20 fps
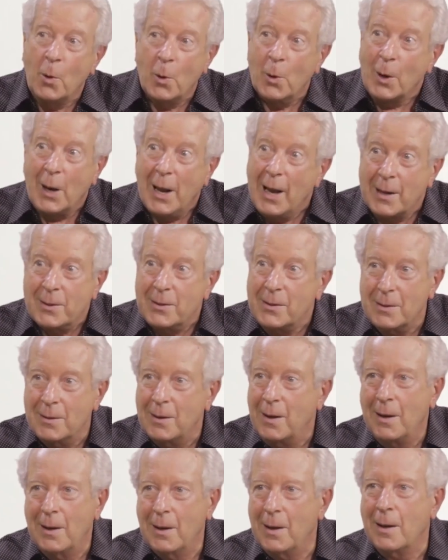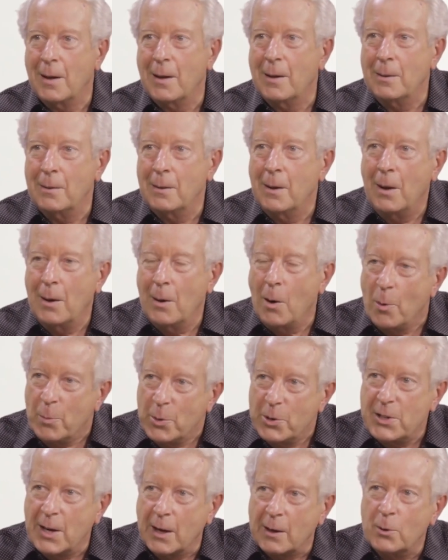or less
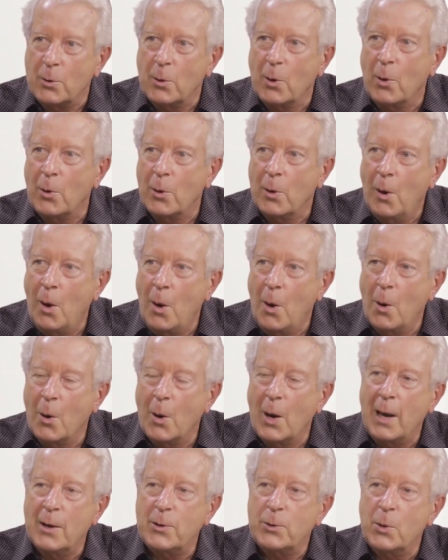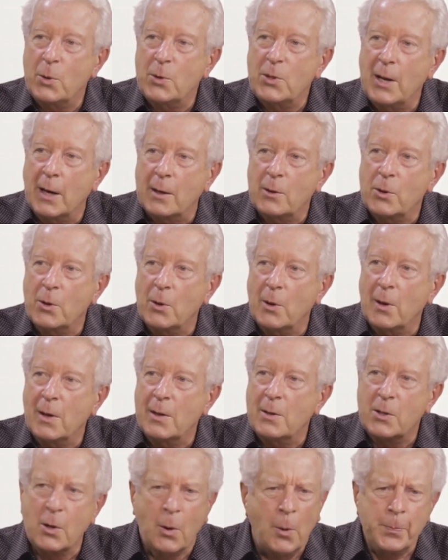homosexual or heterosexual.
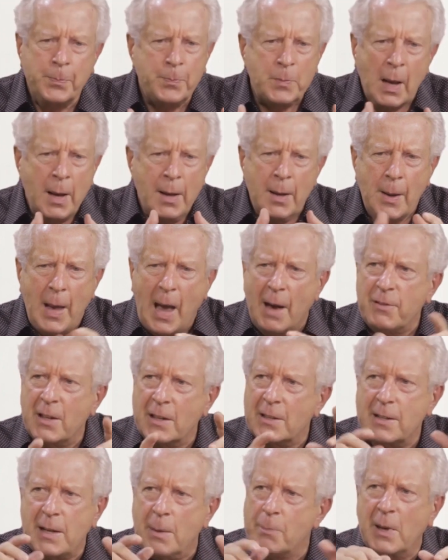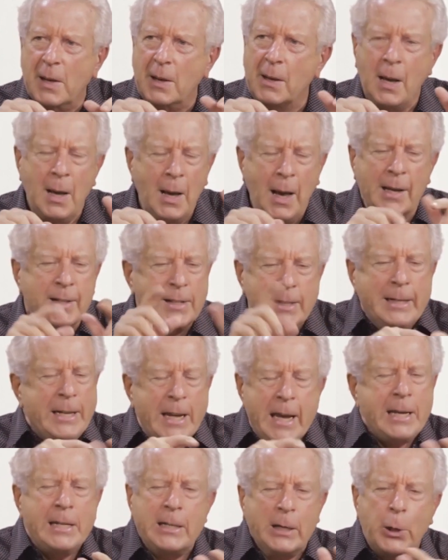And so having something as
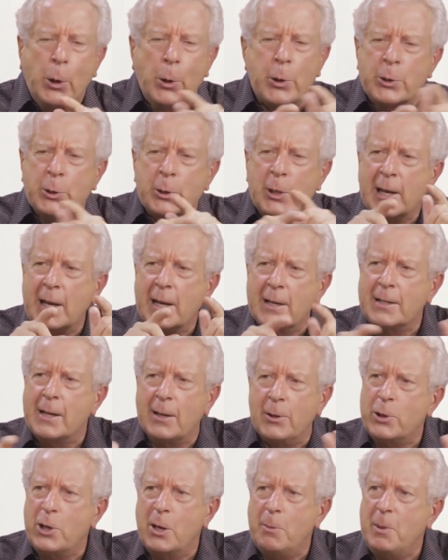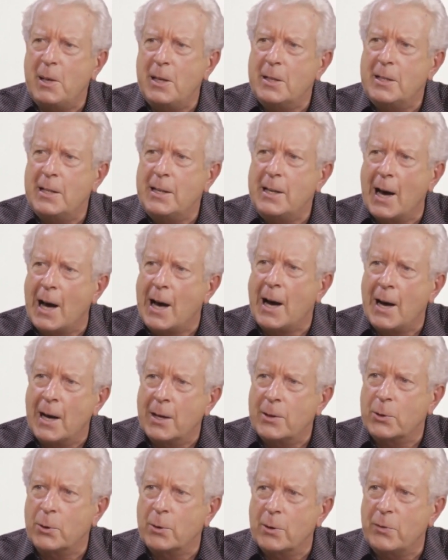neat and orderly as
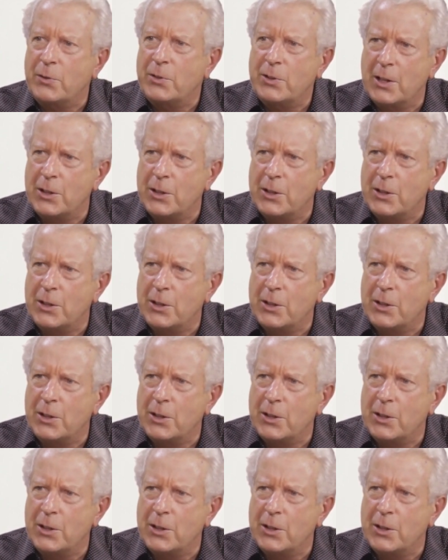LGBTI sort of